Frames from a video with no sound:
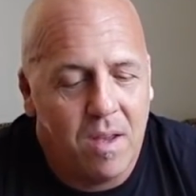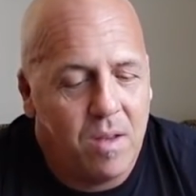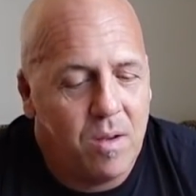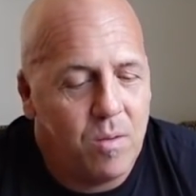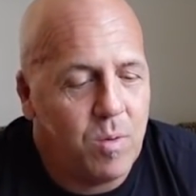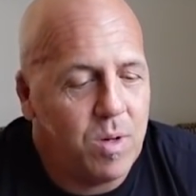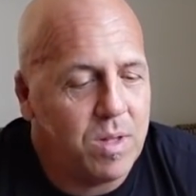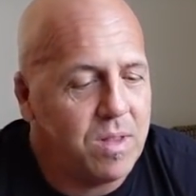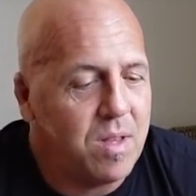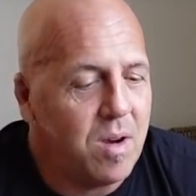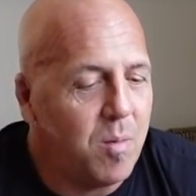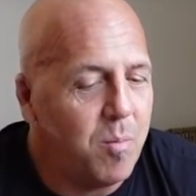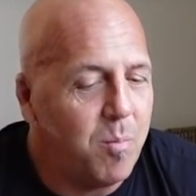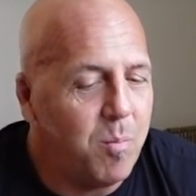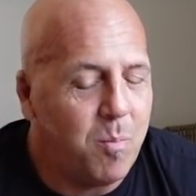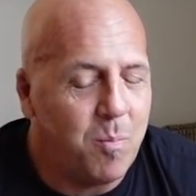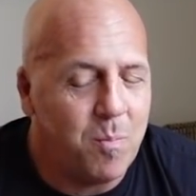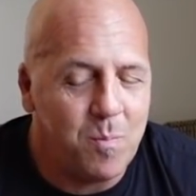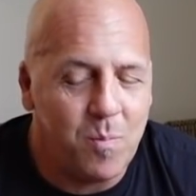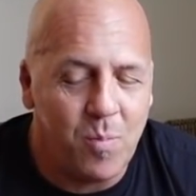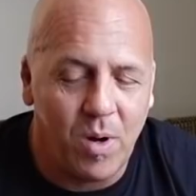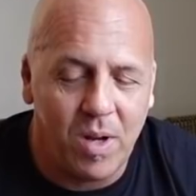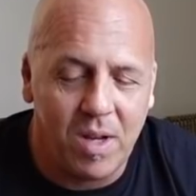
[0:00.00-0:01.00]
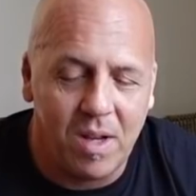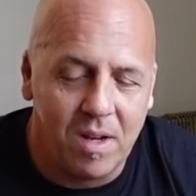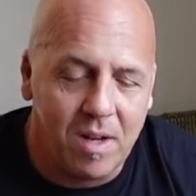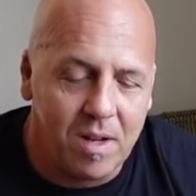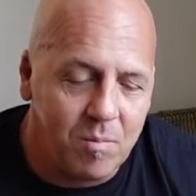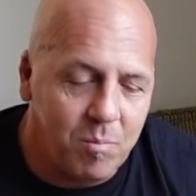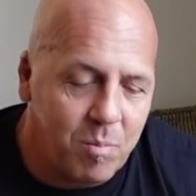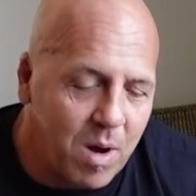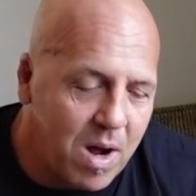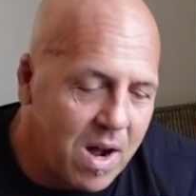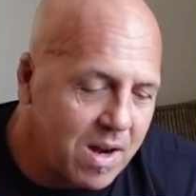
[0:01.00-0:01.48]
with their bringing
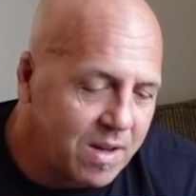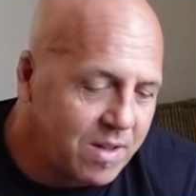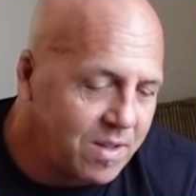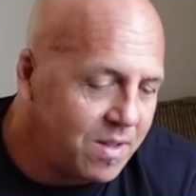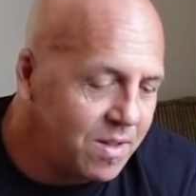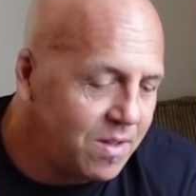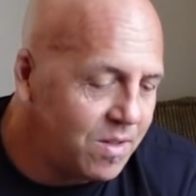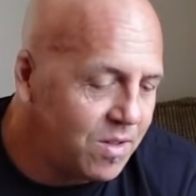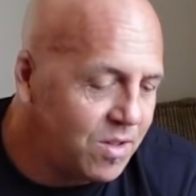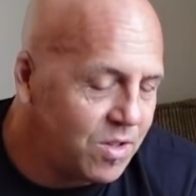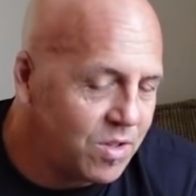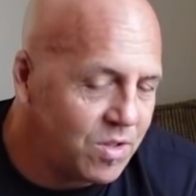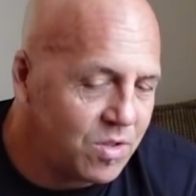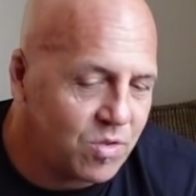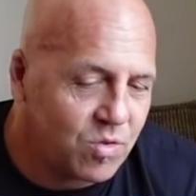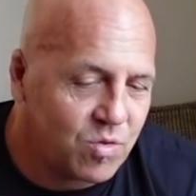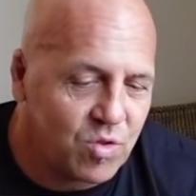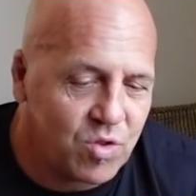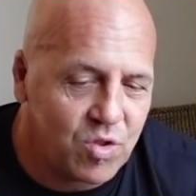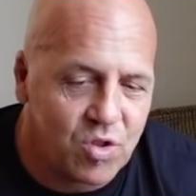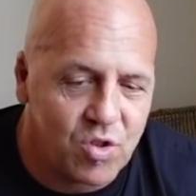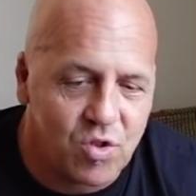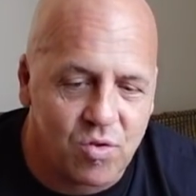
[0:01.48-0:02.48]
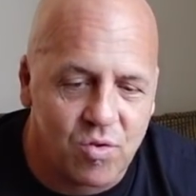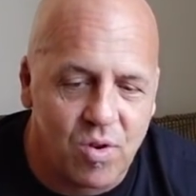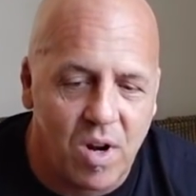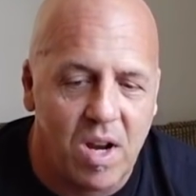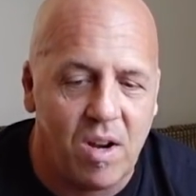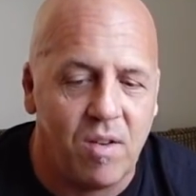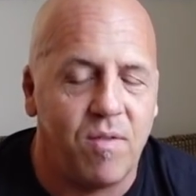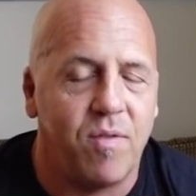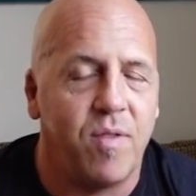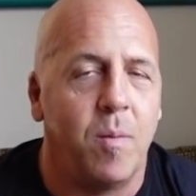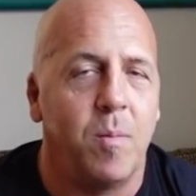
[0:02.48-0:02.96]
in boxes just
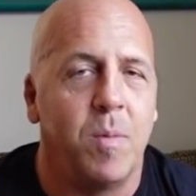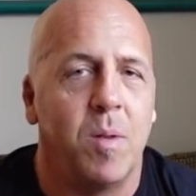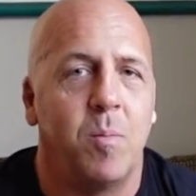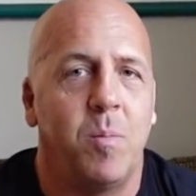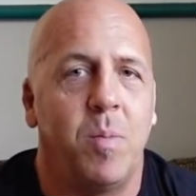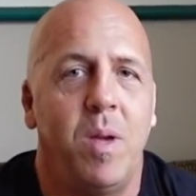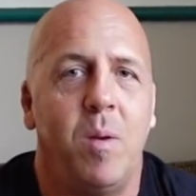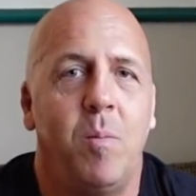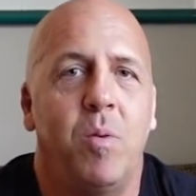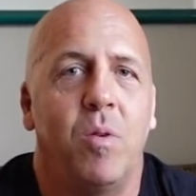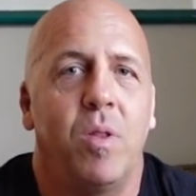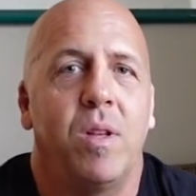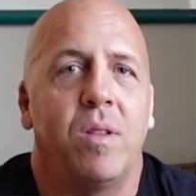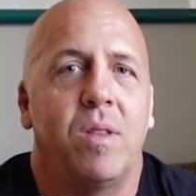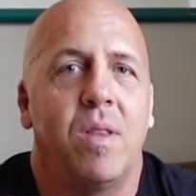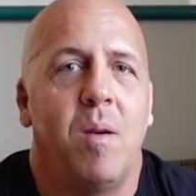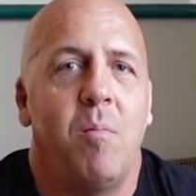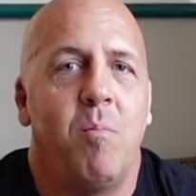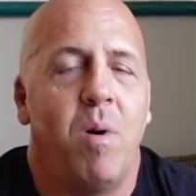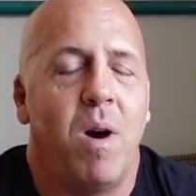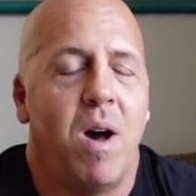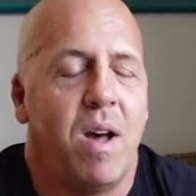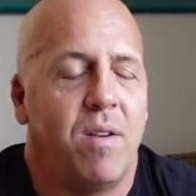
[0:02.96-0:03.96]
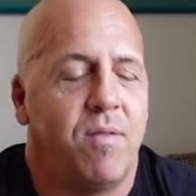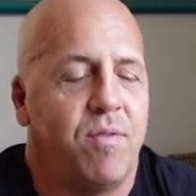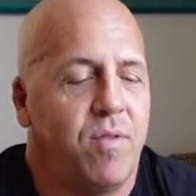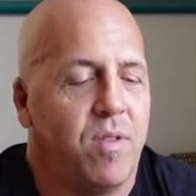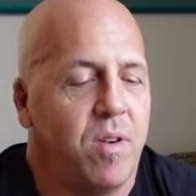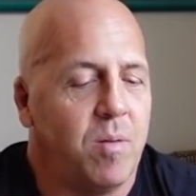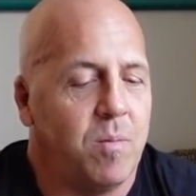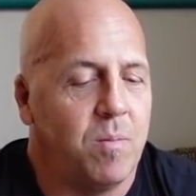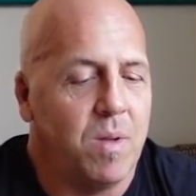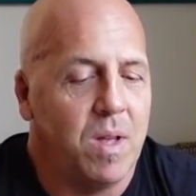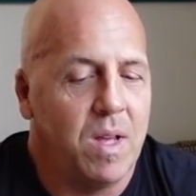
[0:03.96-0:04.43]
straight from the people that they bought
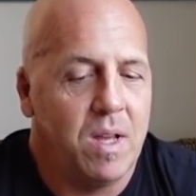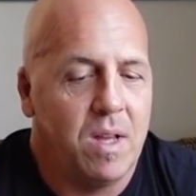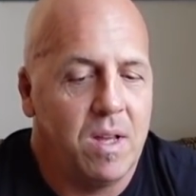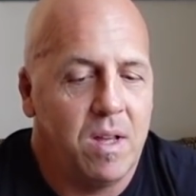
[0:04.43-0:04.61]
from,